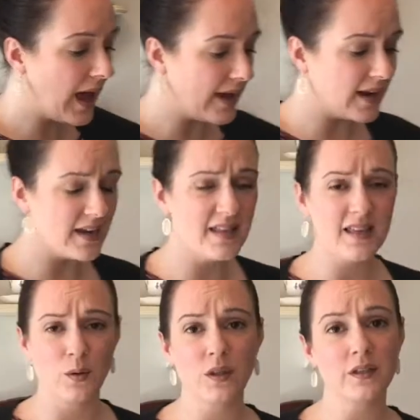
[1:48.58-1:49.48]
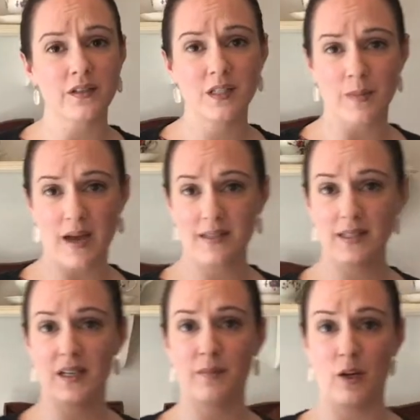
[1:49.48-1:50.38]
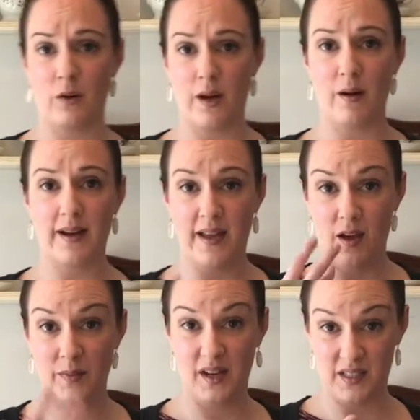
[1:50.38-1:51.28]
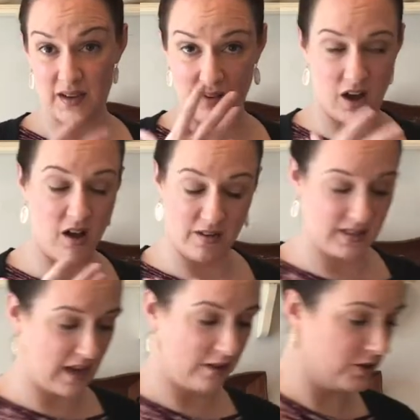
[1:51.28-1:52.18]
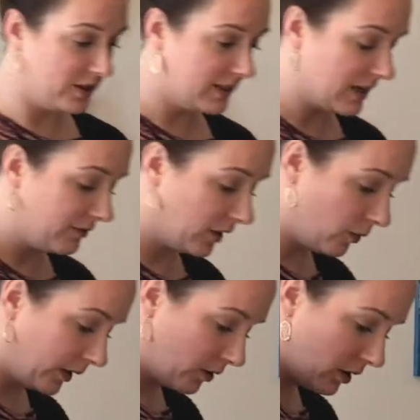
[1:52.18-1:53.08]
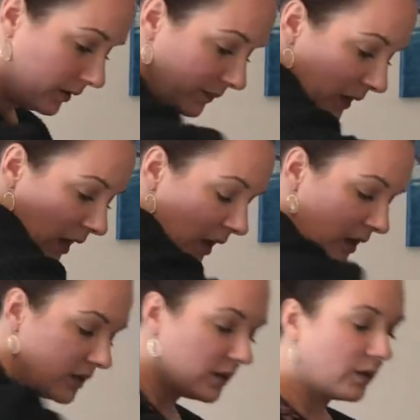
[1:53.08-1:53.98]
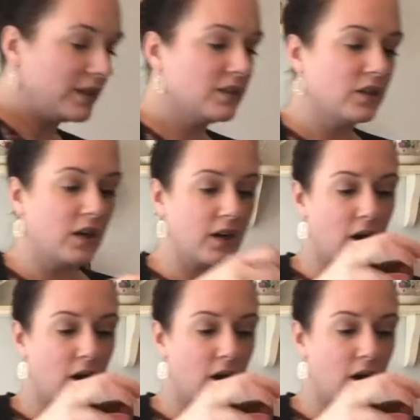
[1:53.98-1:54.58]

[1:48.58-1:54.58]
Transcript: And anything with a little spice is gonna be great right now because I've got all this allergy stuff going on. So let's look.